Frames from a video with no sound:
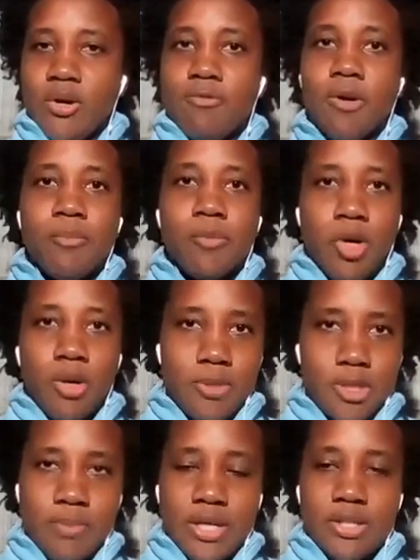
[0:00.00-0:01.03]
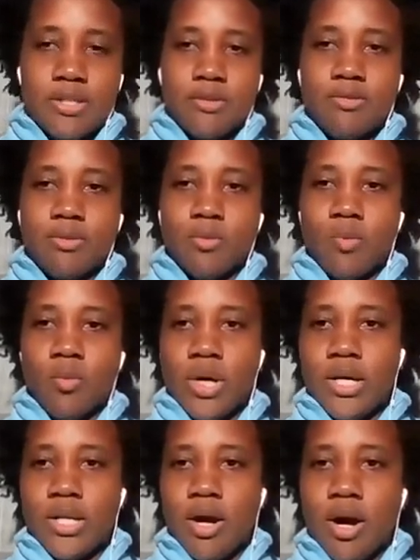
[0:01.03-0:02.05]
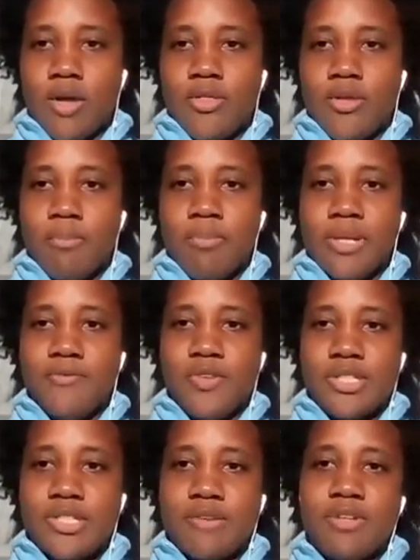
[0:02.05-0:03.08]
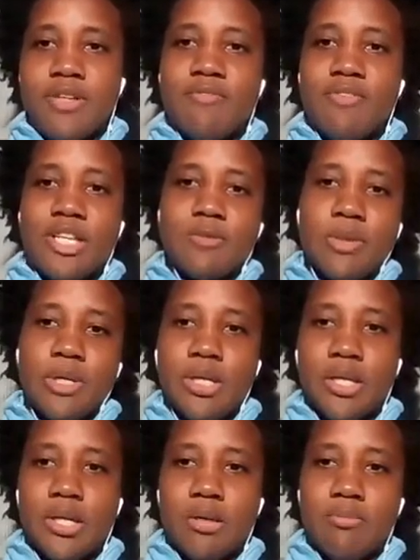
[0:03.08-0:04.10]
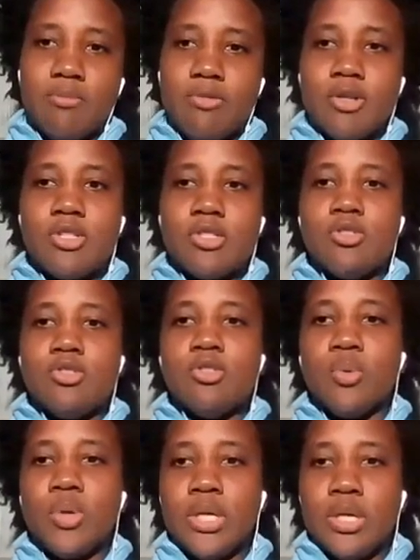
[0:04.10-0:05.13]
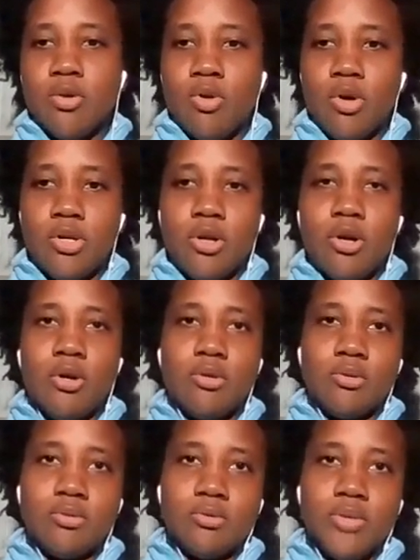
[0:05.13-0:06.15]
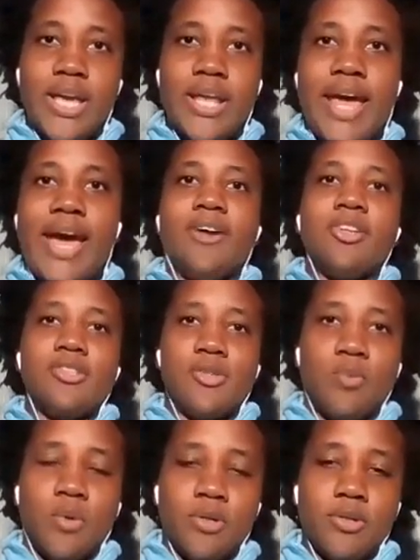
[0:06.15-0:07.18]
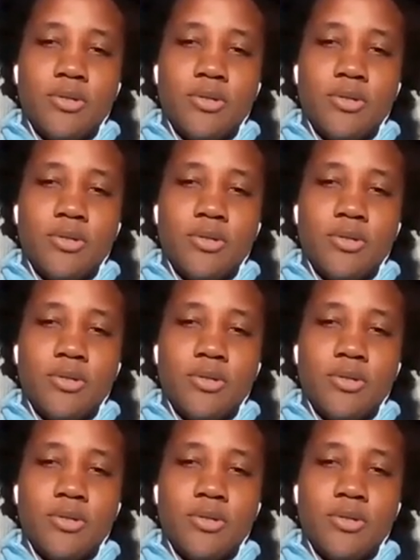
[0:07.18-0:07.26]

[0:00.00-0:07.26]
from your perspective, what are the benefits of an investment club versus doing it on your own, and how does it work?